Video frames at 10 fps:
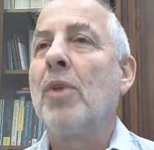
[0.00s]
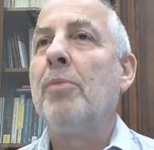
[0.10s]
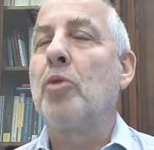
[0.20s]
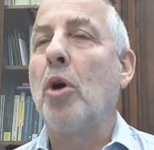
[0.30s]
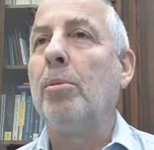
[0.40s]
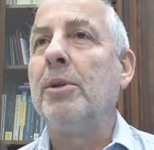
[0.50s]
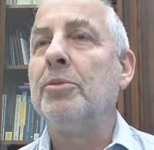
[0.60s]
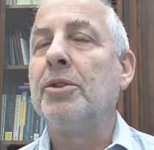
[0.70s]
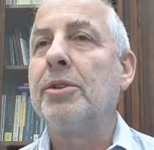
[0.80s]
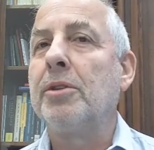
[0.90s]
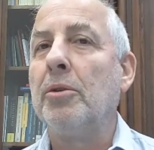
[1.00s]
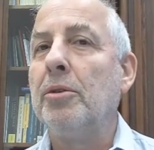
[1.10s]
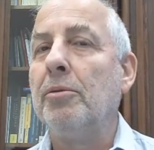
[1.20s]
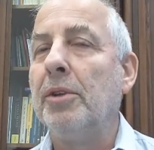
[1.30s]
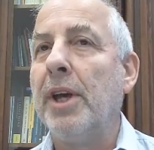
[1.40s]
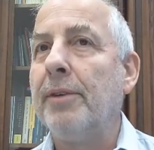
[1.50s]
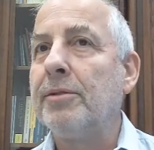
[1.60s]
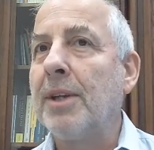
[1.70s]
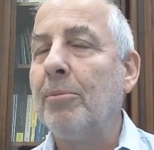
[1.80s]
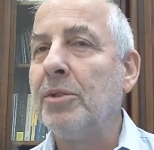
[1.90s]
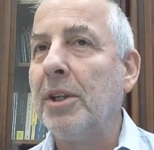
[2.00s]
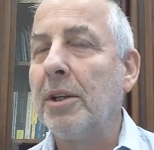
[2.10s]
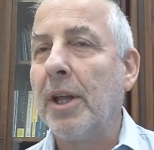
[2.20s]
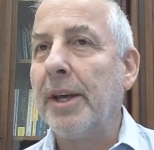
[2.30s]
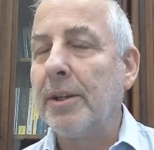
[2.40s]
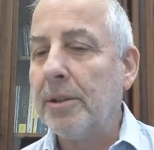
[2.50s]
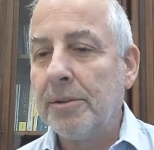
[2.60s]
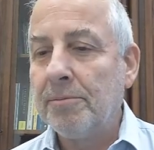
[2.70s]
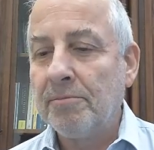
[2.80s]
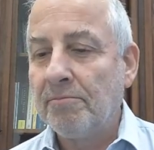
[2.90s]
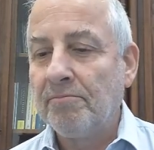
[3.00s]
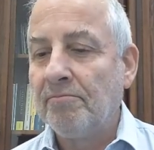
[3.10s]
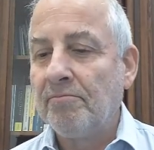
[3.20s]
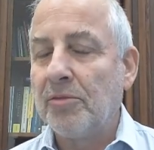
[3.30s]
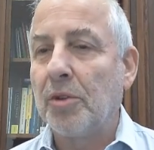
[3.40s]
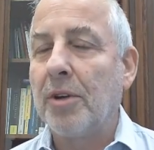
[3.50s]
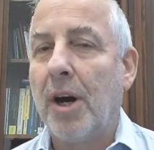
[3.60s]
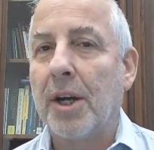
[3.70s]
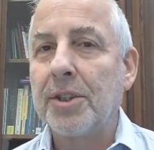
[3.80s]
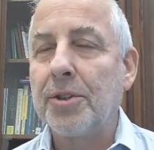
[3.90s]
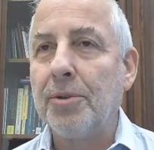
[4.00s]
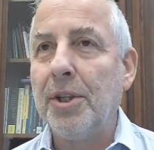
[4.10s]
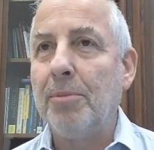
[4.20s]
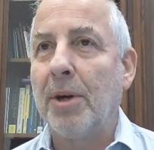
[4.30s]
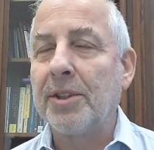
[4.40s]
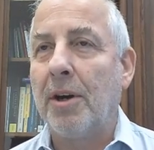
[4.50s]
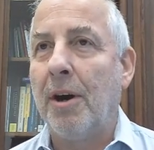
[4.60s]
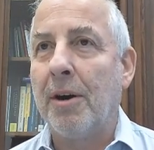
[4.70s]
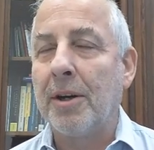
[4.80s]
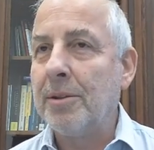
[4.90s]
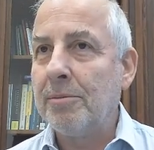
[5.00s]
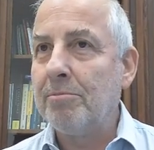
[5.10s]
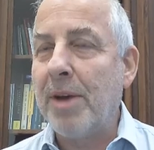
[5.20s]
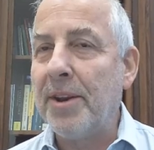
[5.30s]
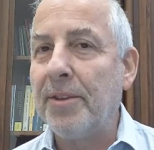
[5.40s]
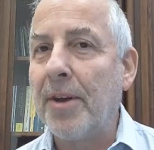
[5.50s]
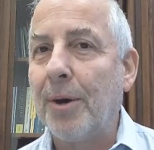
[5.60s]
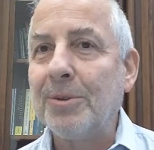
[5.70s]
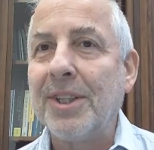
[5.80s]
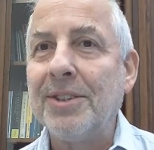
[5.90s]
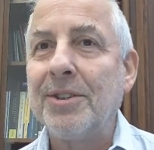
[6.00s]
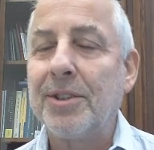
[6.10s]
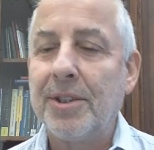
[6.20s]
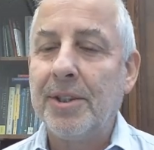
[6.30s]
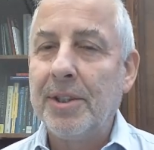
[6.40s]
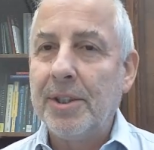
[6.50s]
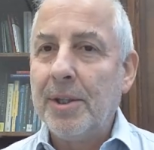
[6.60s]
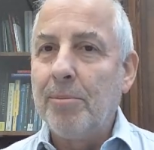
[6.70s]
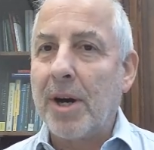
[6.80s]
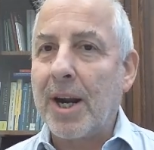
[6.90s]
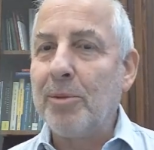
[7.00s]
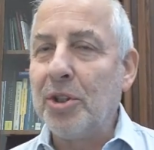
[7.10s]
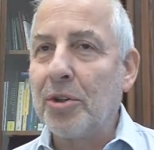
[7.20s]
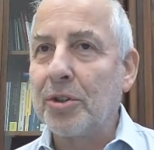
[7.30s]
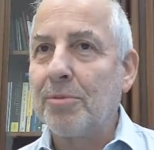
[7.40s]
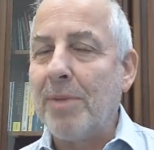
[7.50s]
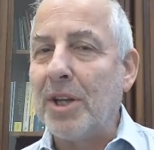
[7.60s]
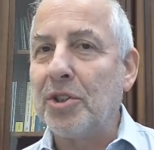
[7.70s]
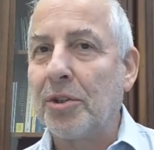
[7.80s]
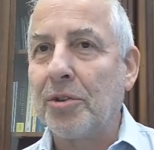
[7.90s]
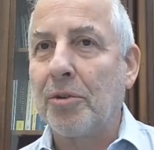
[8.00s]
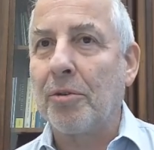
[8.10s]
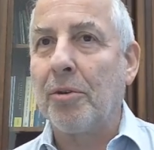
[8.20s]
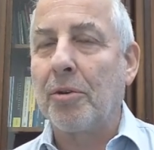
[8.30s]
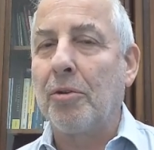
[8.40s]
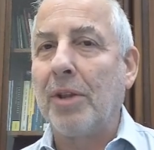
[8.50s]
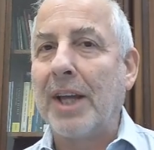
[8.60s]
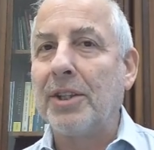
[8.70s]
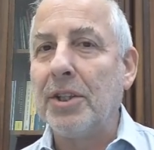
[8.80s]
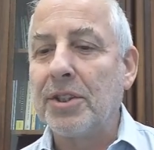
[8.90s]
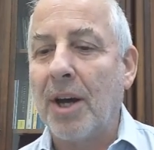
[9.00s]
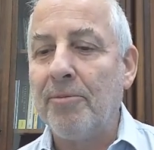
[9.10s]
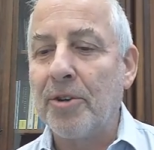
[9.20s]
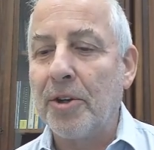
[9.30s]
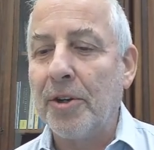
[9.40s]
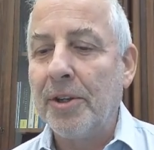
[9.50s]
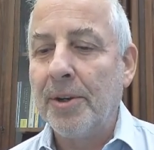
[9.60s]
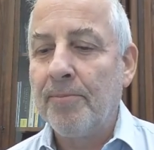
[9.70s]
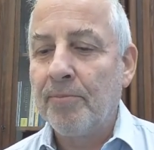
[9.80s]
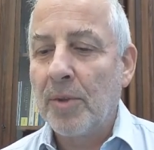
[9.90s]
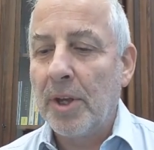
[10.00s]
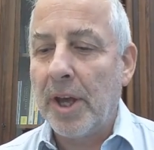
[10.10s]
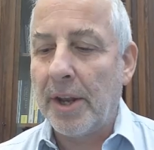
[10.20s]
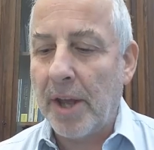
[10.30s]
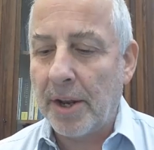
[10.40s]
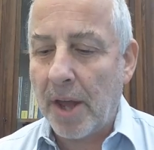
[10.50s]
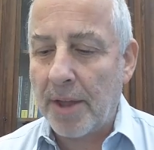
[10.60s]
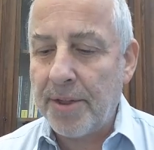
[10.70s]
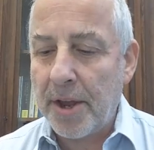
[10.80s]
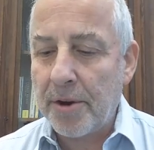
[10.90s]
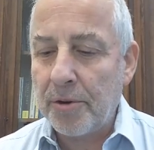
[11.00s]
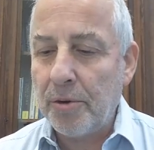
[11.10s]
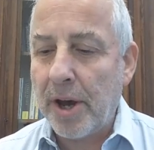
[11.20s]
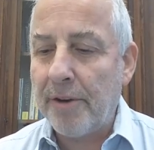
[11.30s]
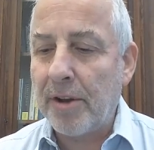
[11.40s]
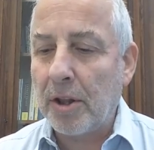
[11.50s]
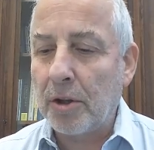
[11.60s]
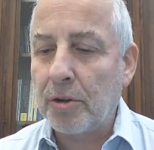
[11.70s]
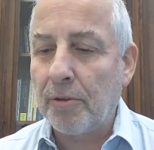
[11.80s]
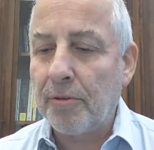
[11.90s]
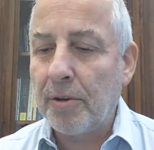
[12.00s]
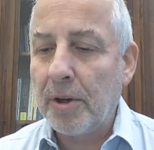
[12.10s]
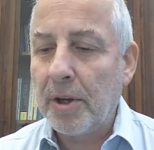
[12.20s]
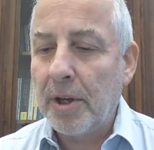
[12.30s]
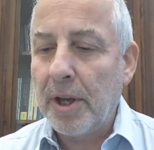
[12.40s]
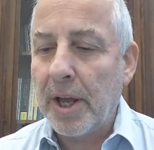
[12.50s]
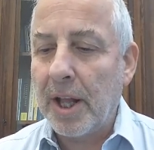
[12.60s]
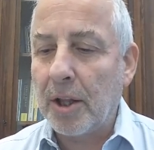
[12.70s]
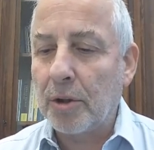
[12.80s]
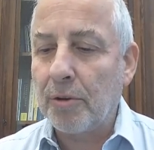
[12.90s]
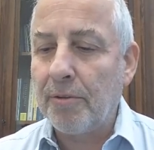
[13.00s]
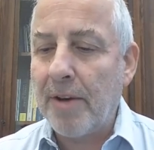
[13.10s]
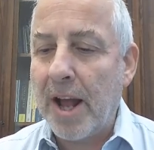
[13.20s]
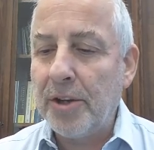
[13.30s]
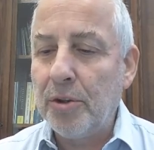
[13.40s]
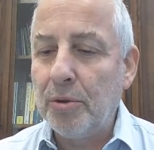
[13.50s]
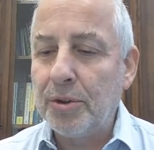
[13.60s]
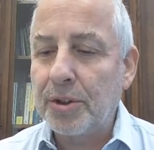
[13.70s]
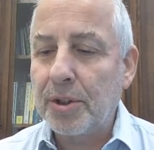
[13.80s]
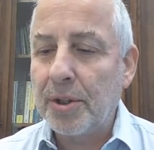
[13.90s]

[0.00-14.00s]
problems, so you would have something like not R3, but R many thousands parameters measured or collected somewhere, and there you have a lot of values,